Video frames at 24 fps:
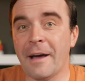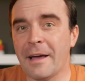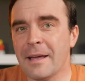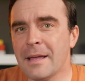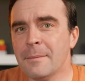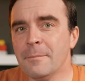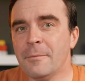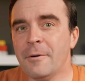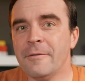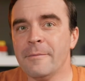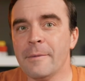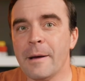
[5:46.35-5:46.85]
I
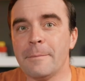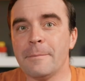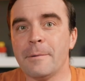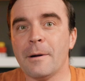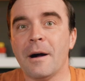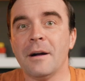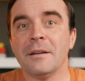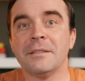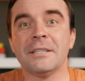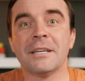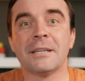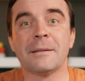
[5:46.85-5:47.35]
can move my
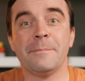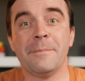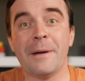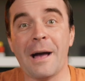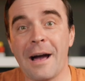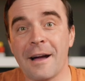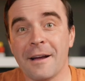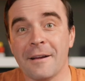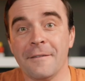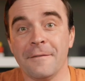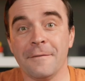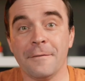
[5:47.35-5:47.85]
project
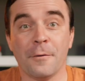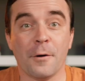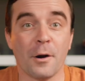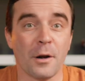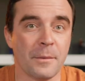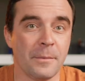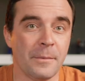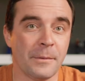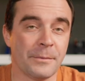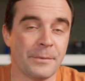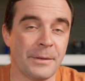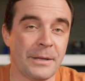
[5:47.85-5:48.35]
back and
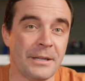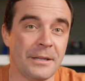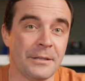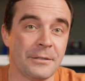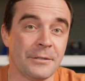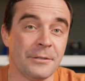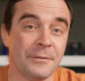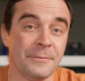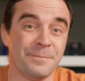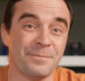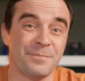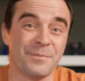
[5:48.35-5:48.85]
forth between the
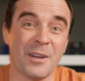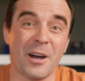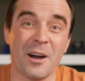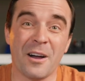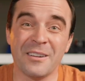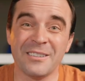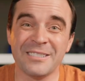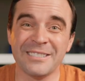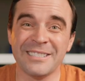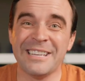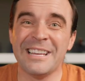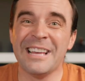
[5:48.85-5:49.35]
two,
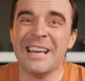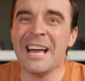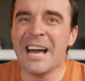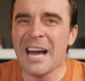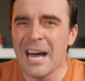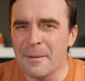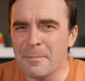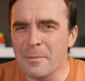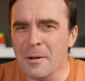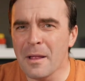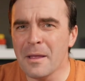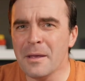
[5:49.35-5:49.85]
honestly,
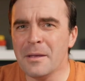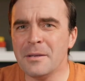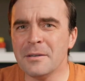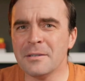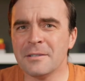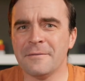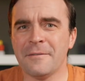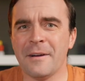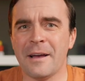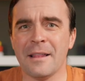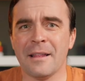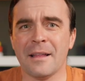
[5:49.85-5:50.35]
I'd probably
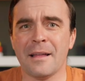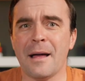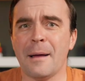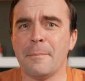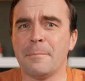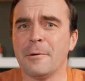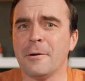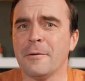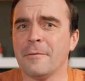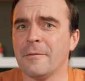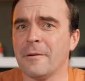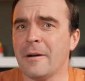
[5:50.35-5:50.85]
use Final Cut
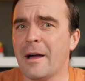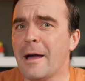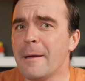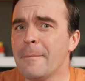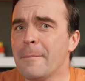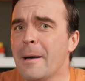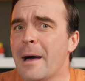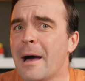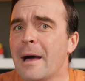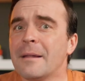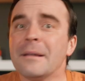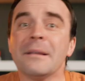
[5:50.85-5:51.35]
Pro for
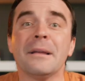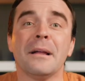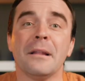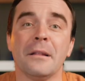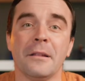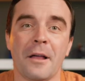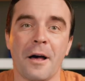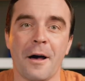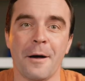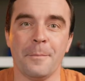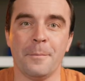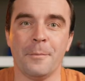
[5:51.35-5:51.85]
iPad a
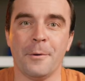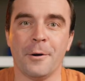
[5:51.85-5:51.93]
lot